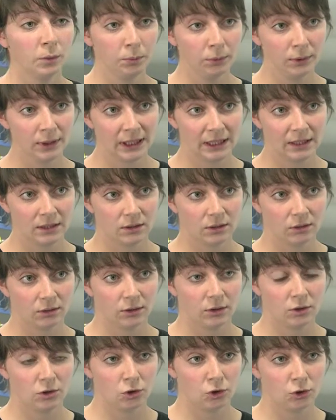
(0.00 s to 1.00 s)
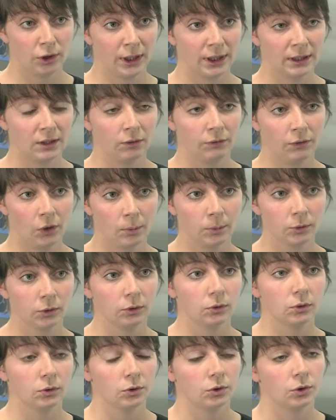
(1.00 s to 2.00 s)
The building is under strict
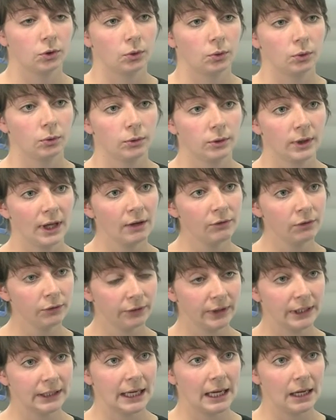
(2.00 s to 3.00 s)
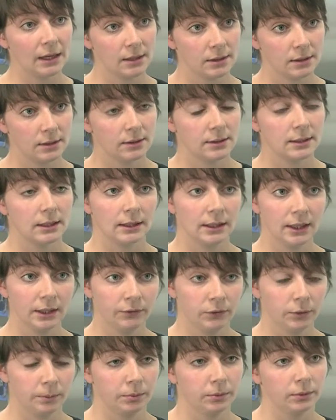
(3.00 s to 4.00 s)
environmental control. Everything that enters and
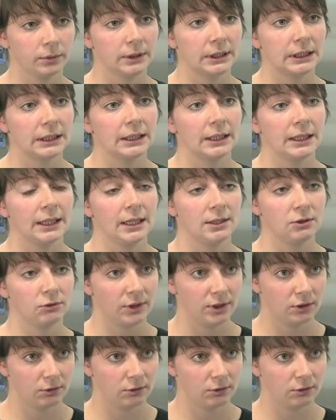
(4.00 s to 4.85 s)
leaves the building is